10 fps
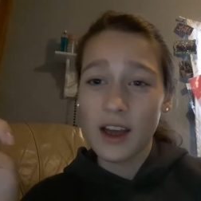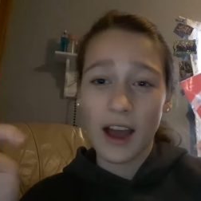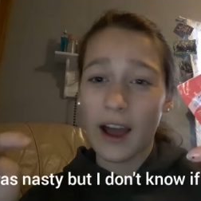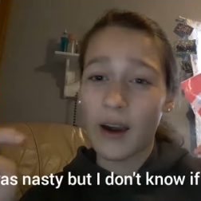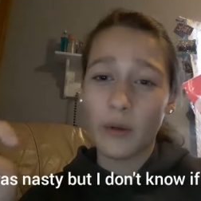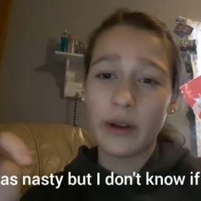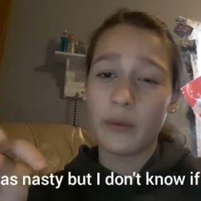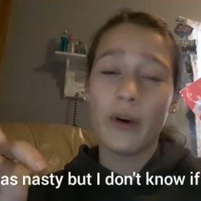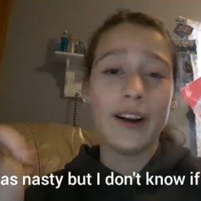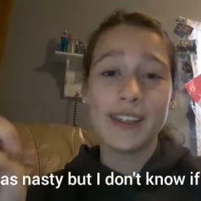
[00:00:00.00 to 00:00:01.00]
how
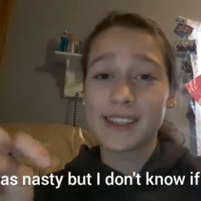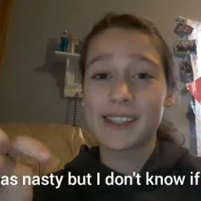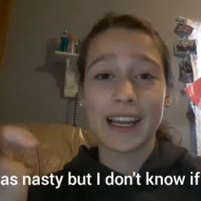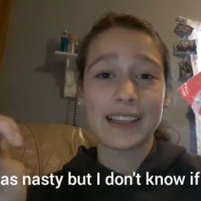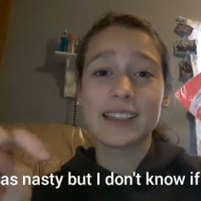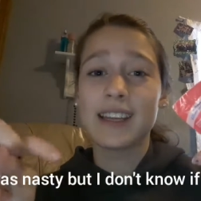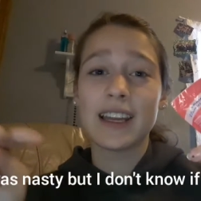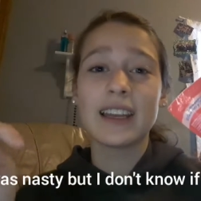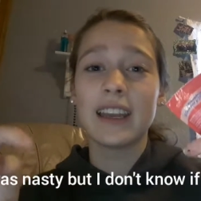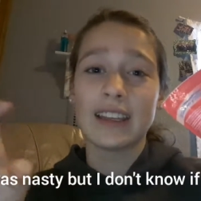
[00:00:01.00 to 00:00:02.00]
it was
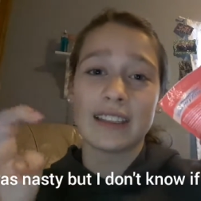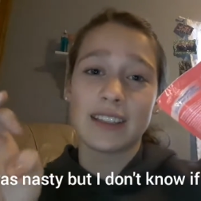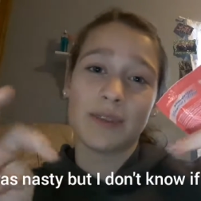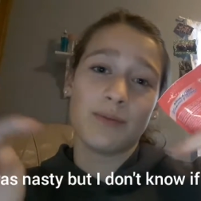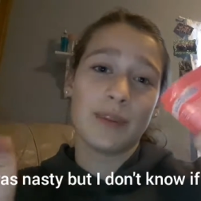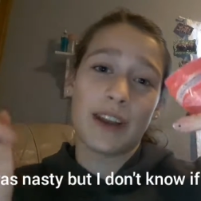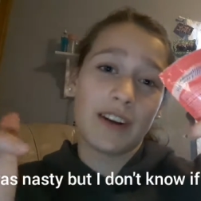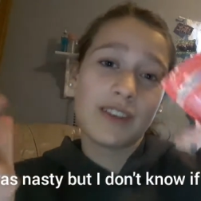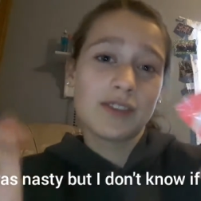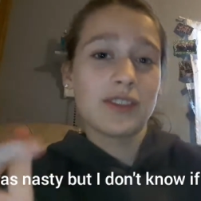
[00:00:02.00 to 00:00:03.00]
tasting in some
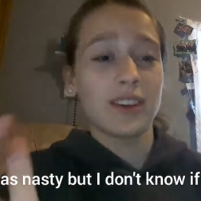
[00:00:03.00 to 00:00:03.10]
letters